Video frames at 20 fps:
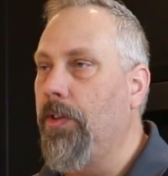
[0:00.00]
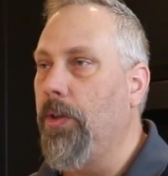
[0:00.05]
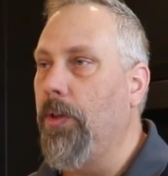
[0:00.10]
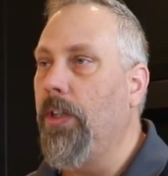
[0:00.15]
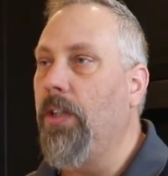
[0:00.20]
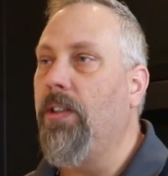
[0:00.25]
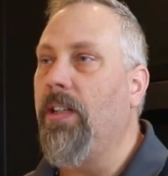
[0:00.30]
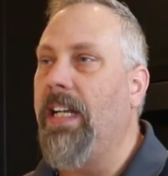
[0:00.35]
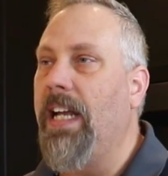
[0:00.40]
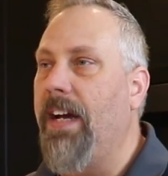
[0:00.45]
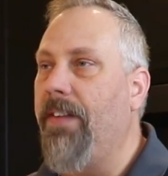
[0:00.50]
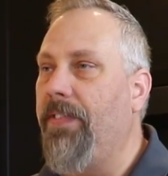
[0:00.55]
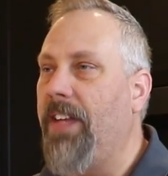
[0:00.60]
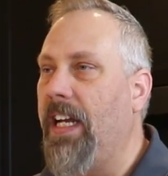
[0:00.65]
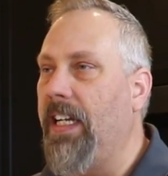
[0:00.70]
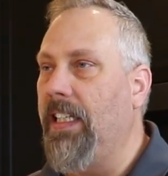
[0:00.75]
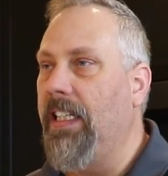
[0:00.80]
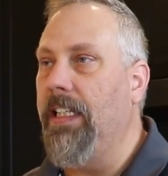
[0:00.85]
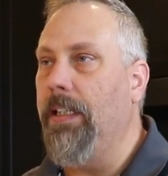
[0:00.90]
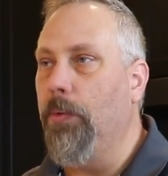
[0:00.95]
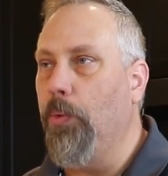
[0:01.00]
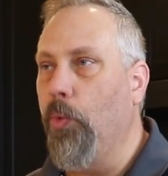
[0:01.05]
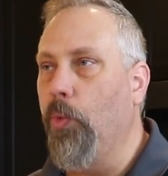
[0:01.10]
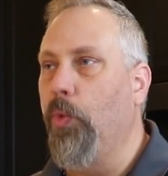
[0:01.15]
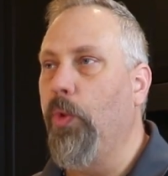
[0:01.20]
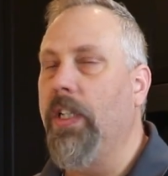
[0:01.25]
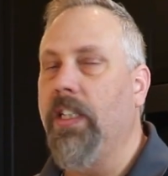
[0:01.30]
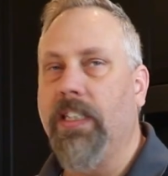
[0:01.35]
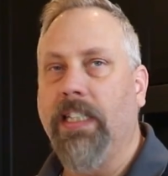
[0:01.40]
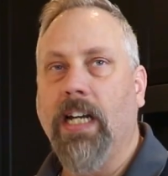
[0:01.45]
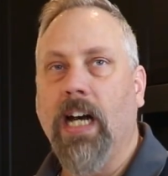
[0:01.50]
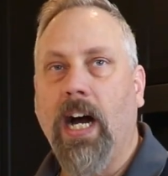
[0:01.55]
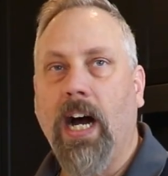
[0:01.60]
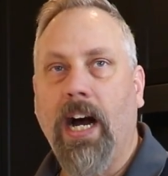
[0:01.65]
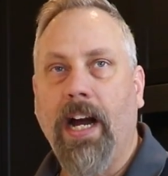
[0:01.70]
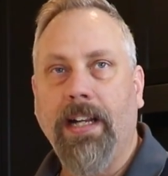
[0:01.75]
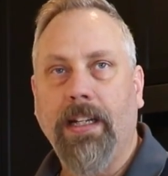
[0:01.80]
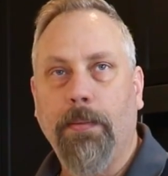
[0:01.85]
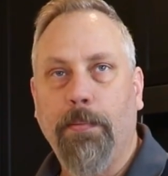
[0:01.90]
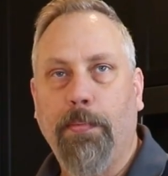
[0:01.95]
so you can have that heat really
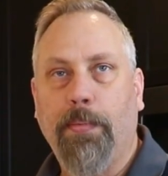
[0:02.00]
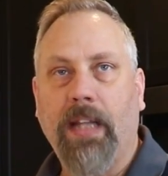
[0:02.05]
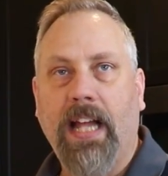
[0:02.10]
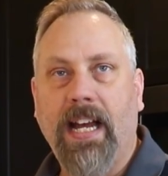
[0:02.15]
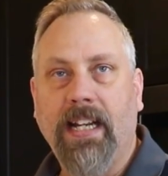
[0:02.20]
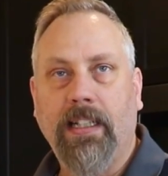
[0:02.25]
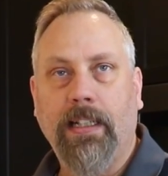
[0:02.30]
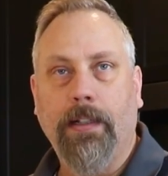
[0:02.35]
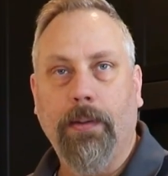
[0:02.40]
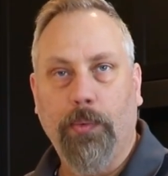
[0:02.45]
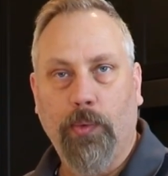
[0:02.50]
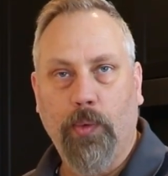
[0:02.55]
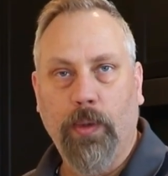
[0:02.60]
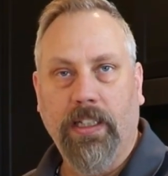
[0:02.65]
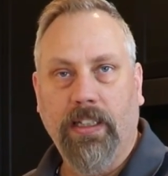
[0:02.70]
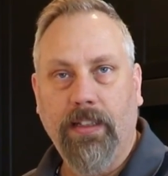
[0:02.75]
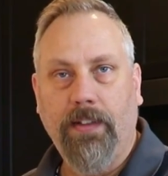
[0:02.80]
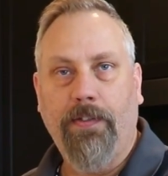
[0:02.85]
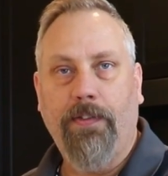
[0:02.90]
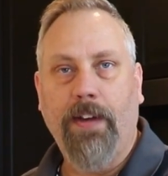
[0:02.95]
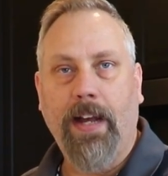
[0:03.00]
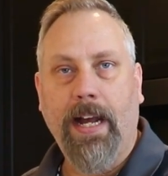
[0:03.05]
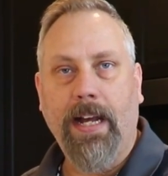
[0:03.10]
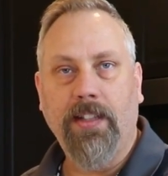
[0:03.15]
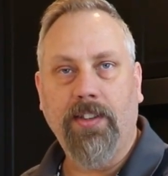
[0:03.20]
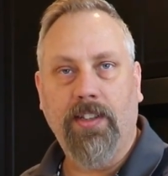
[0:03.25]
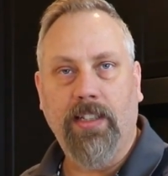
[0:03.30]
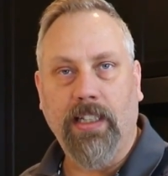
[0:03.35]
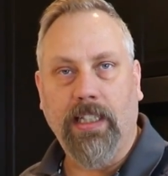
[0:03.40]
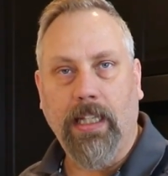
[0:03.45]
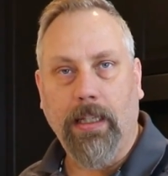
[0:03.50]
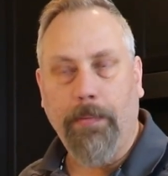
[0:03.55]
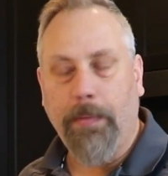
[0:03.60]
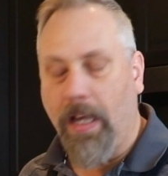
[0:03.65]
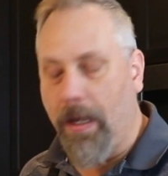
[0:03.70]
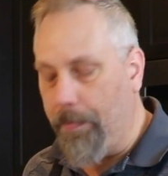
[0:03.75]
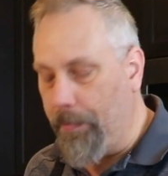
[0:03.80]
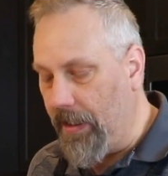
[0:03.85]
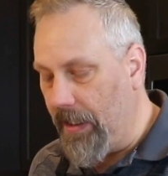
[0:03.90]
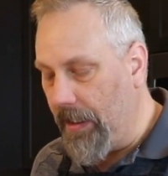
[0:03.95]
high and blacken it really fast to keep
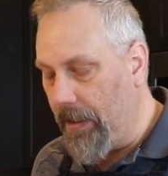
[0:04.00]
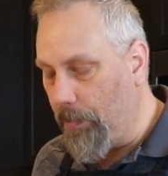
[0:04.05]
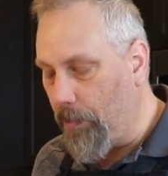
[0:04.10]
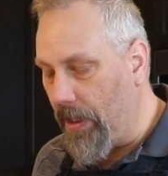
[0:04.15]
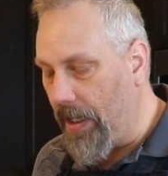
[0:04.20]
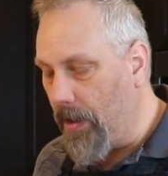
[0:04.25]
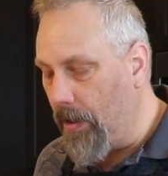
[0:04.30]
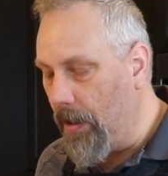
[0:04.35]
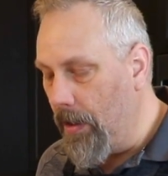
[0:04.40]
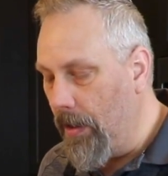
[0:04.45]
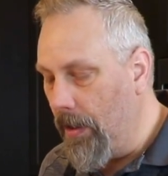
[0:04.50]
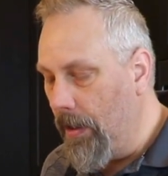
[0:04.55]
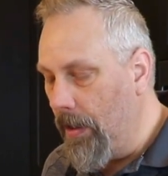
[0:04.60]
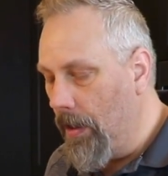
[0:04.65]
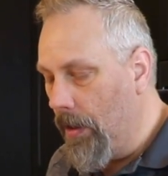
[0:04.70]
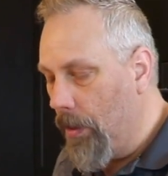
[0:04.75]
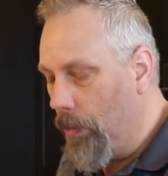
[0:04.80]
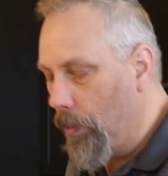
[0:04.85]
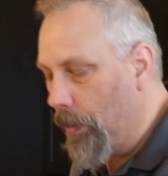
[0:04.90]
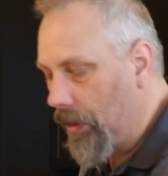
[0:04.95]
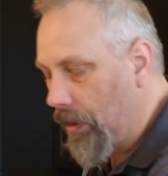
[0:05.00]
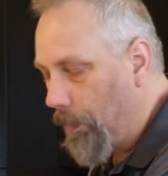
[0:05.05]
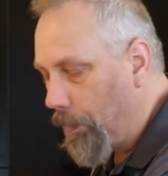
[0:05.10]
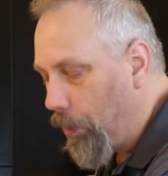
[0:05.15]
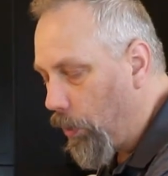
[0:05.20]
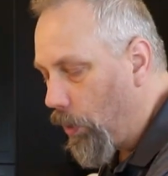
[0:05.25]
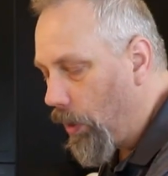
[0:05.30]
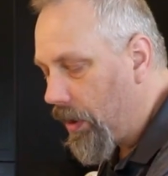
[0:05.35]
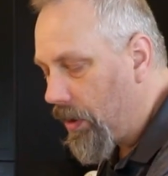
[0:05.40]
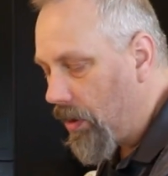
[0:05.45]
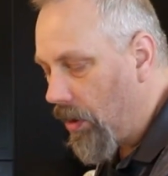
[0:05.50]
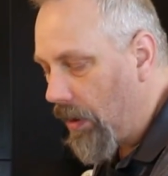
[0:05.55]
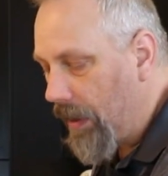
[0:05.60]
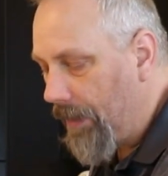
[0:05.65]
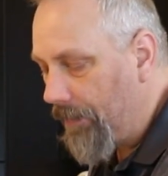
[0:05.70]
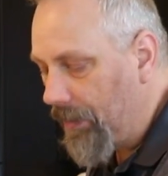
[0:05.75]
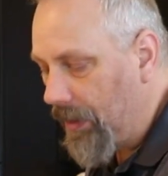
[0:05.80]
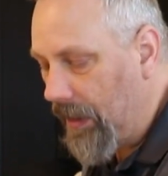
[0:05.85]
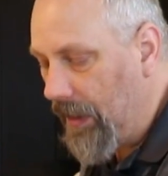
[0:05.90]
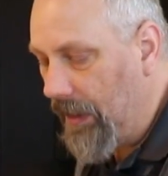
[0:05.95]
that medium rare. With the pork, I'll
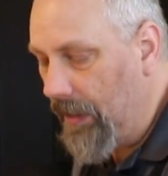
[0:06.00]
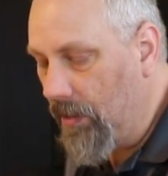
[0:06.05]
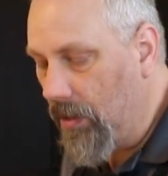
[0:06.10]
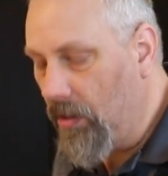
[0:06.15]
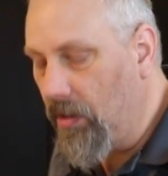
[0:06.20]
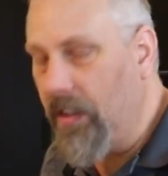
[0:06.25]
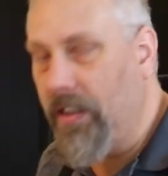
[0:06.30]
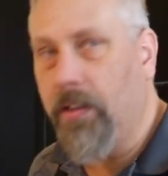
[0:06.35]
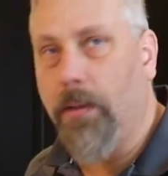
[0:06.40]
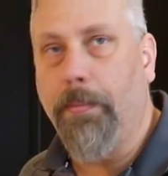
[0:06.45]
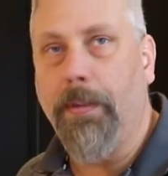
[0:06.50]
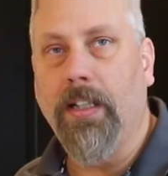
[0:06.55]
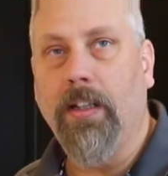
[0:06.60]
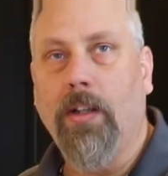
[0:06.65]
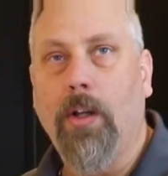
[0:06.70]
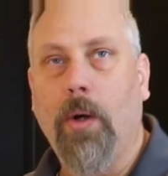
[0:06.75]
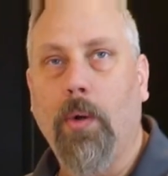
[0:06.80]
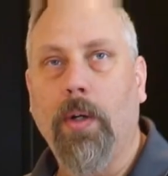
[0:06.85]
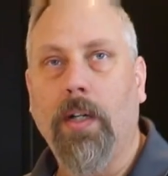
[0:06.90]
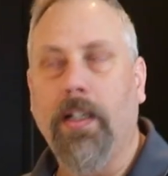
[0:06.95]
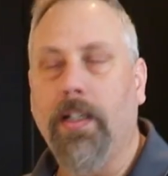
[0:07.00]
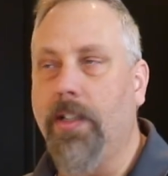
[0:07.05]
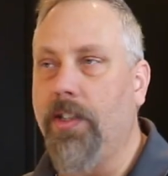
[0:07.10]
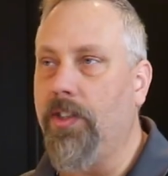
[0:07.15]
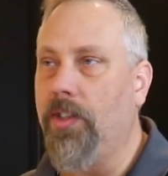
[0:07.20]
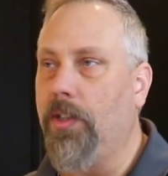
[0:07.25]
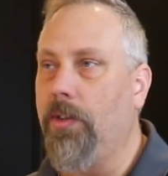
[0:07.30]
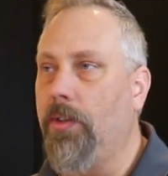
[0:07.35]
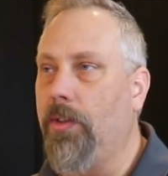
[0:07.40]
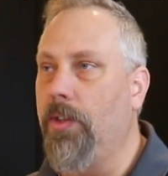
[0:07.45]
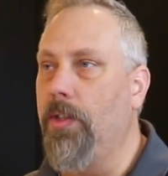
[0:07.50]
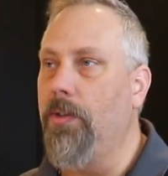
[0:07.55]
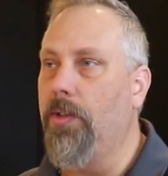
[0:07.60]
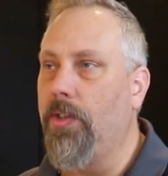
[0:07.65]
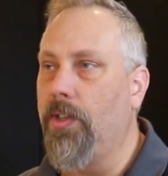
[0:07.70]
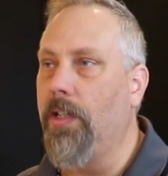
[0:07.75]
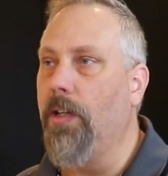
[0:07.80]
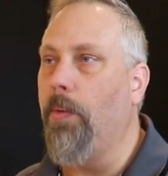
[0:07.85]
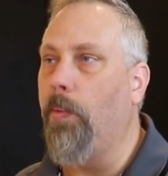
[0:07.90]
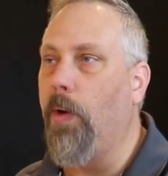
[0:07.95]
have the heat a little bit lower because you
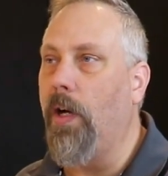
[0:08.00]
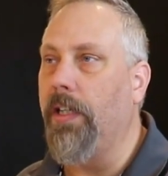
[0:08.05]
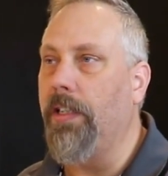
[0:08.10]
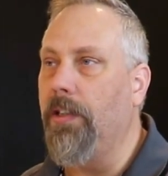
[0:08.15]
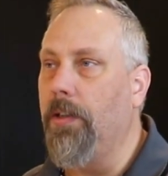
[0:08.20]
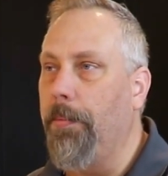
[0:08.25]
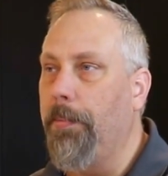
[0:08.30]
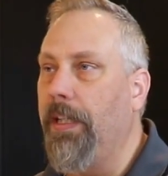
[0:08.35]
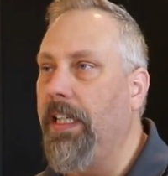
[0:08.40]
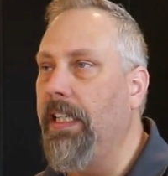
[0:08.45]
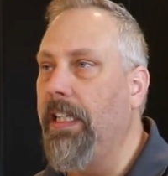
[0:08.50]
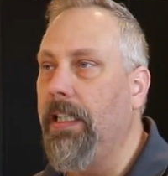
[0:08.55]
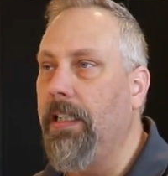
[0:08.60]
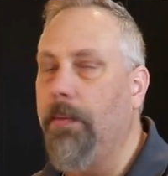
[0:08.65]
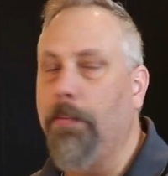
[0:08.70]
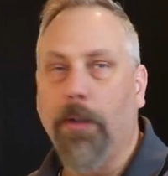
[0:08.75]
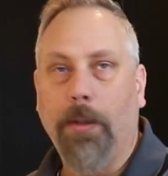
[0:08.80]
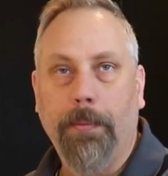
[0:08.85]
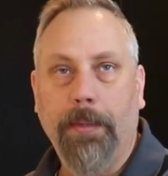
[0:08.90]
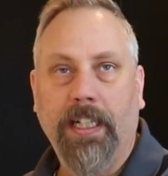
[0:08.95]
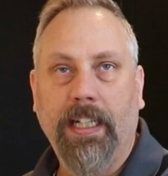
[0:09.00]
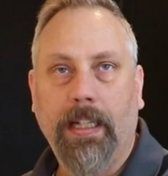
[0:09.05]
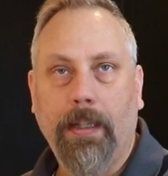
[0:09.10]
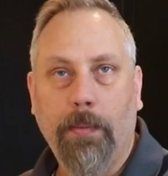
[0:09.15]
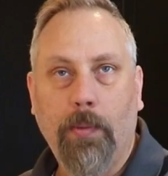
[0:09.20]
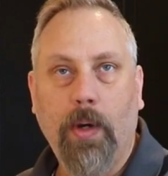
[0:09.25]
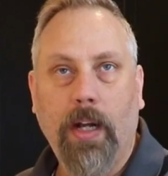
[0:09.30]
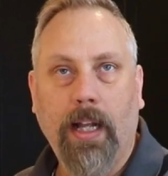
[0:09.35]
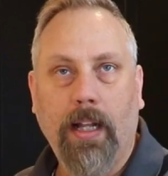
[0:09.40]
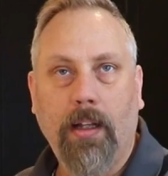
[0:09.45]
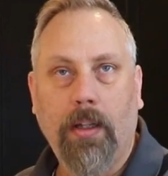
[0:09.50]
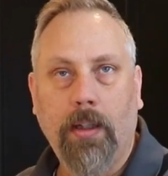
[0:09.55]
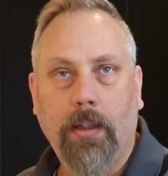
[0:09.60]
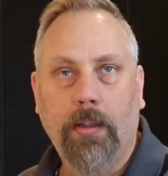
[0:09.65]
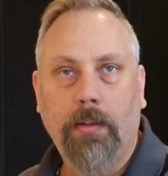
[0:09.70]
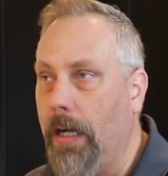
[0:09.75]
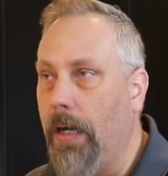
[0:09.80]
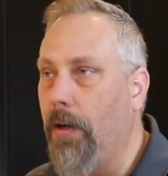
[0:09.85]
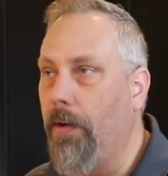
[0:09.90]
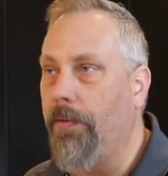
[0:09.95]
still want your medium or medium
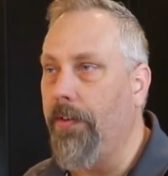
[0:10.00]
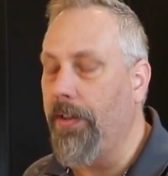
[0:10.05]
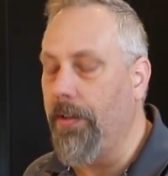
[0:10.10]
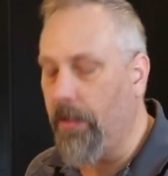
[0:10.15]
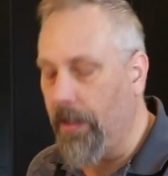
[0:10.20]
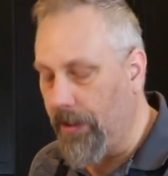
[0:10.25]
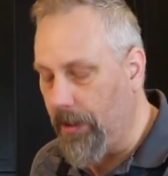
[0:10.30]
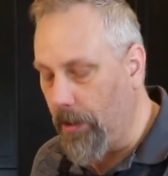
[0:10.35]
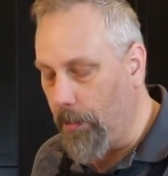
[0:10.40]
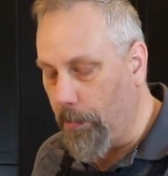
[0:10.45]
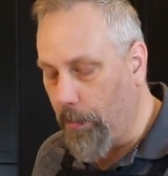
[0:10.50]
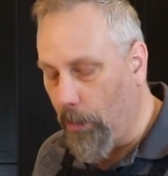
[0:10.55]
well, however you like your